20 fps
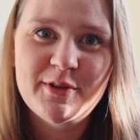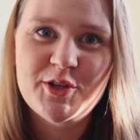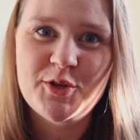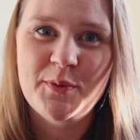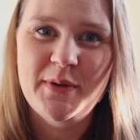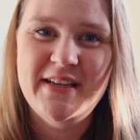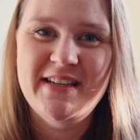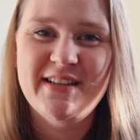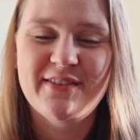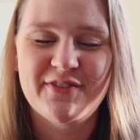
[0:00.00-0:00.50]

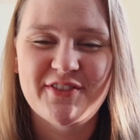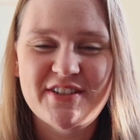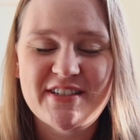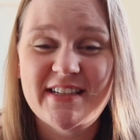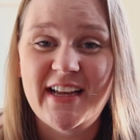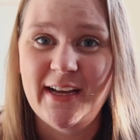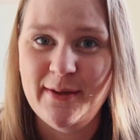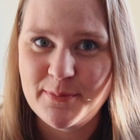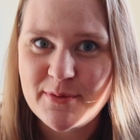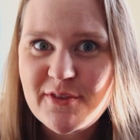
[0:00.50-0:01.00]
between different
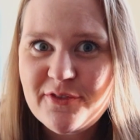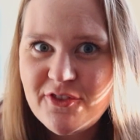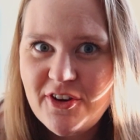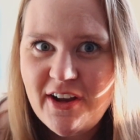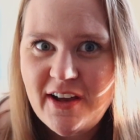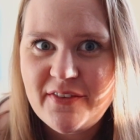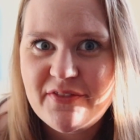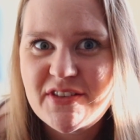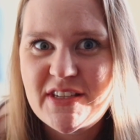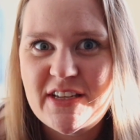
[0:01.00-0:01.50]
types of
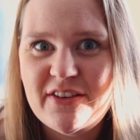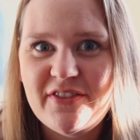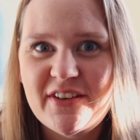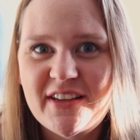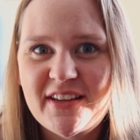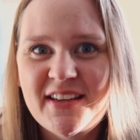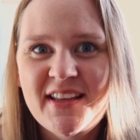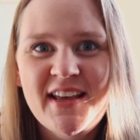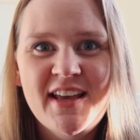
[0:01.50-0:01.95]
crafts even,